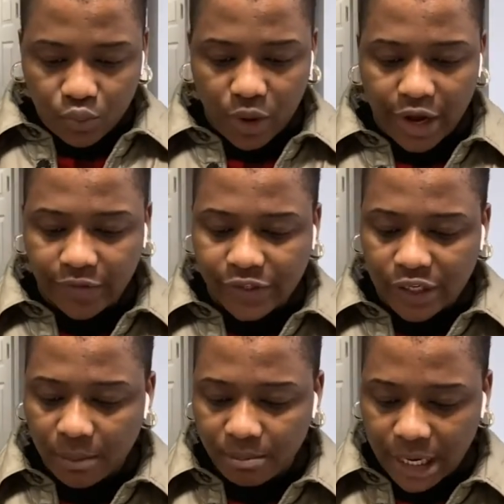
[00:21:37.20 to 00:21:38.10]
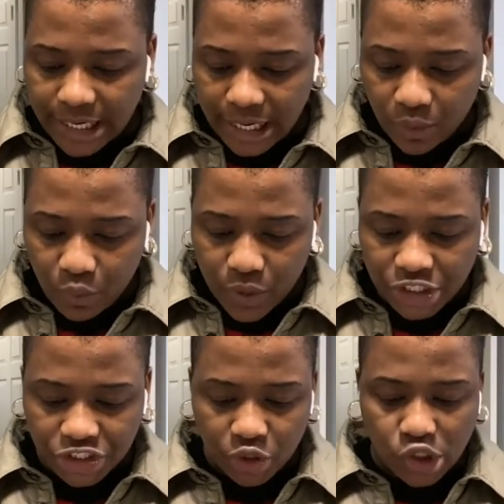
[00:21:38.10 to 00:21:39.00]
what if somebody
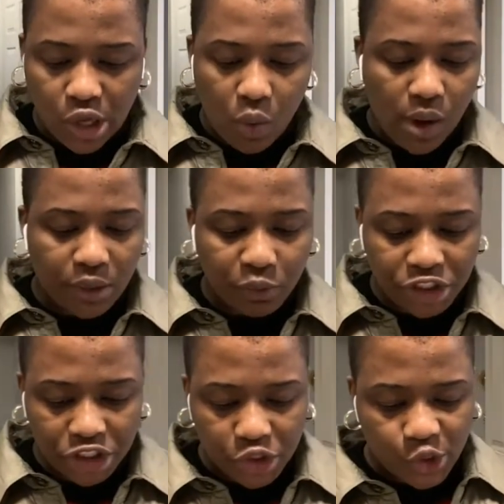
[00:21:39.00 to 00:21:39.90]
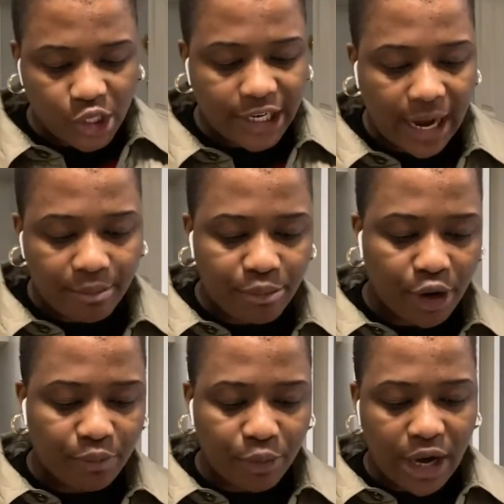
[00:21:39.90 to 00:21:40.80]
someone wishing to study
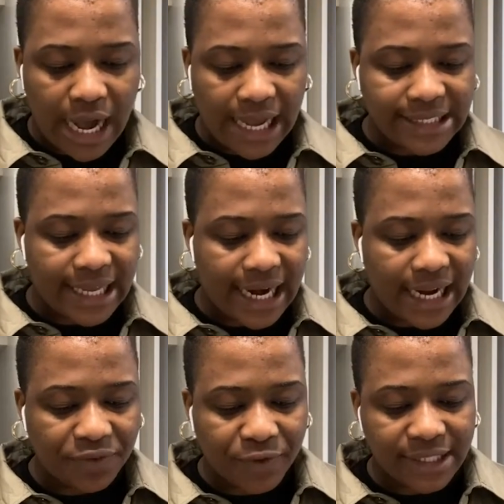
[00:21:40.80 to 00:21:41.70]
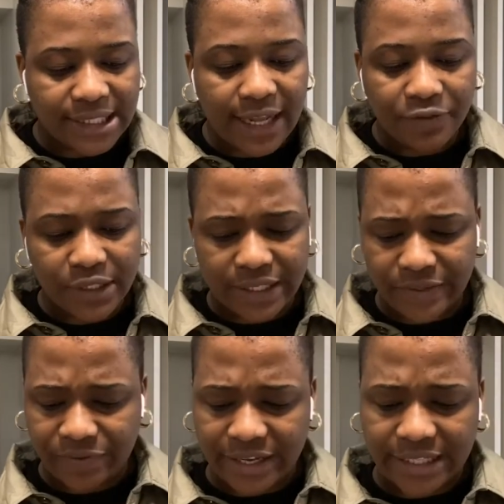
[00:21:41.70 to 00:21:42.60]
abroad but has an advanced level
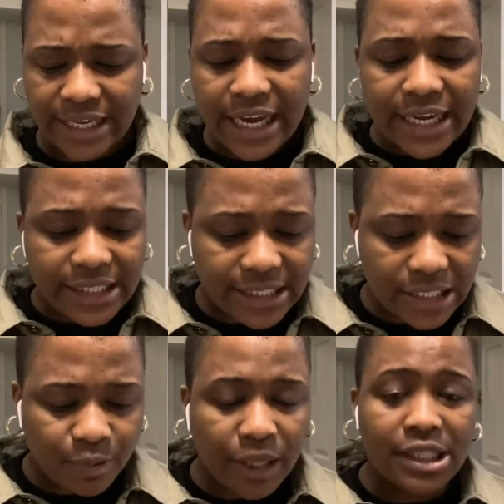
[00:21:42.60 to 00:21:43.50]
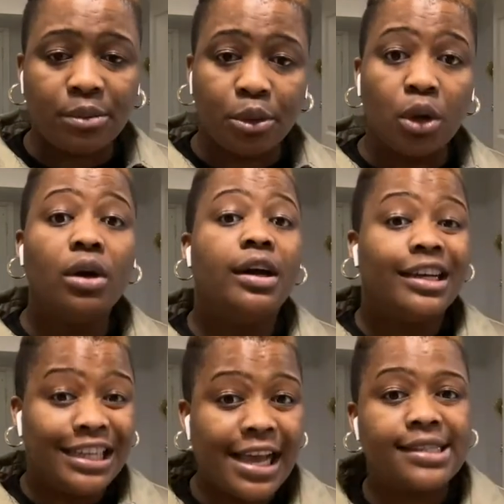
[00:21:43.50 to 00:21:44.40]
certificate? Is this possible?
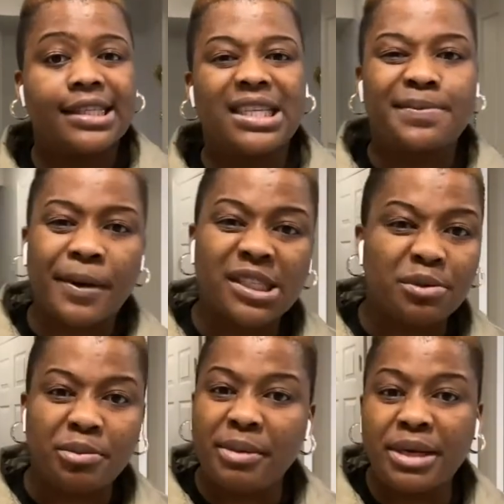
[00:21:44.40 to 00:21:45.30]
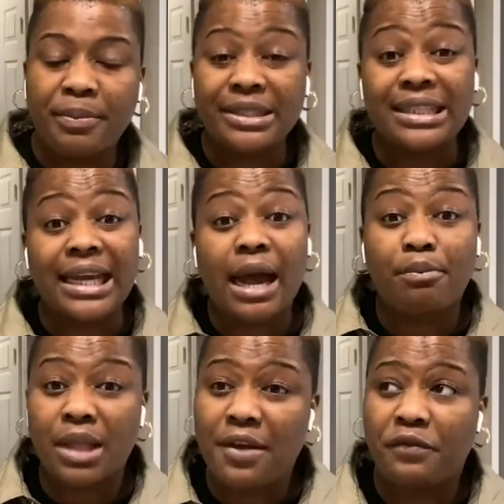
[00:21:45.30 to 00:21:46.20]
Yes, it is possible. Maybe the person can
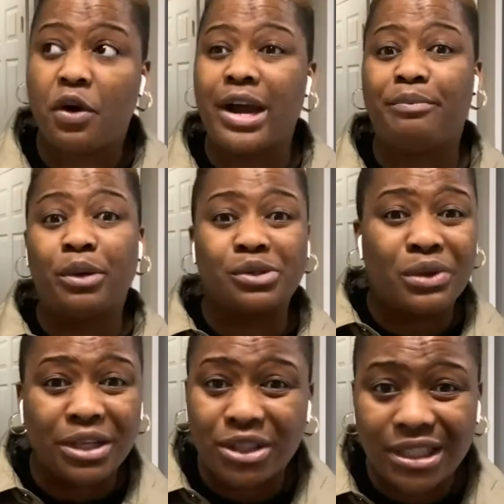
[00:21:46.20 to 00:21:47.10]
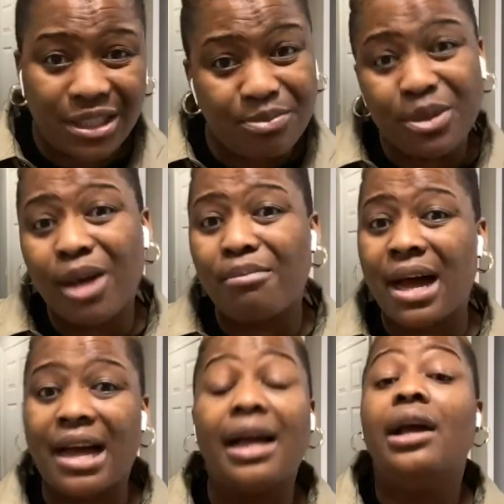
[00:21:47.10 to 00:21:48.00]
apply for a postgraduate
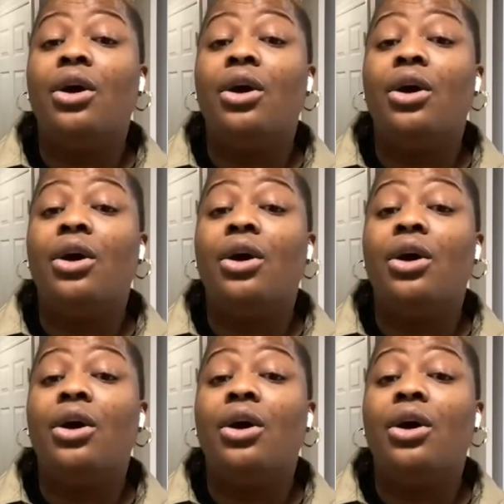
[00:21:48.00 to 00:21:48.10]
diploma